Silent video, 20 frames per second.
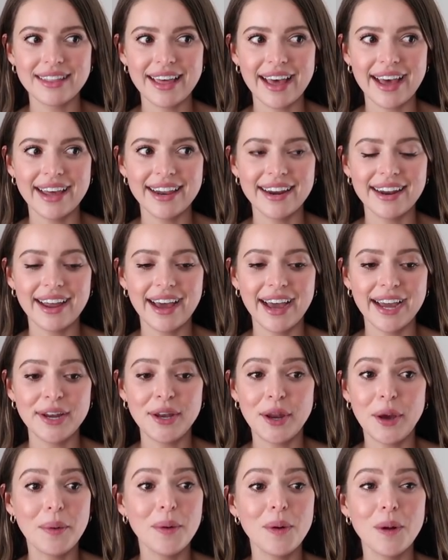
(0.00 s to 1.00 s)
that I
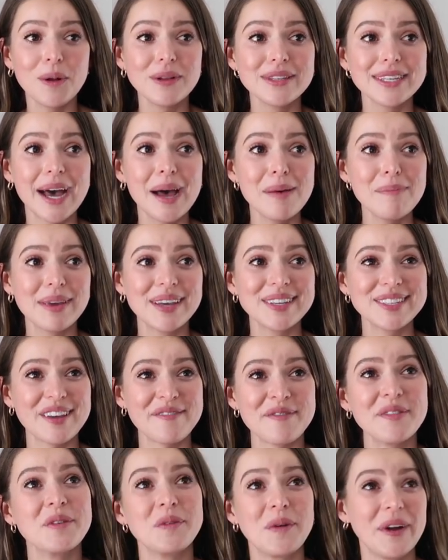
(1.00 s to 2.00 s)
know hold up because
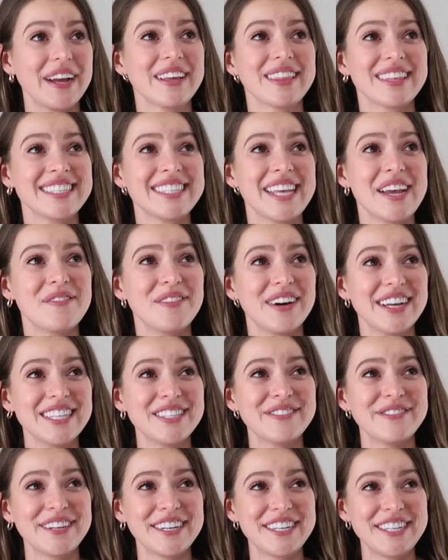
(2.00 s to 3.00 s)
I've been wearing the same
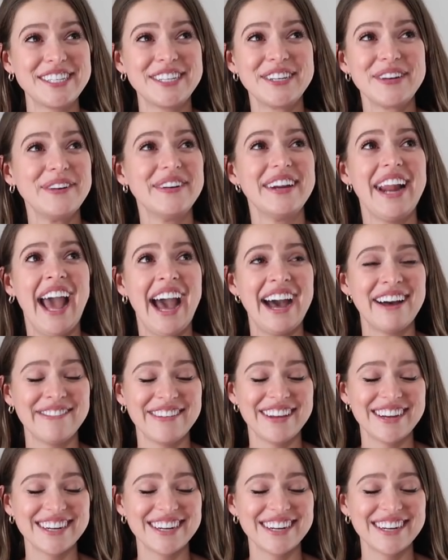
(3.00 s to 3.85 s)
ones for two two and a half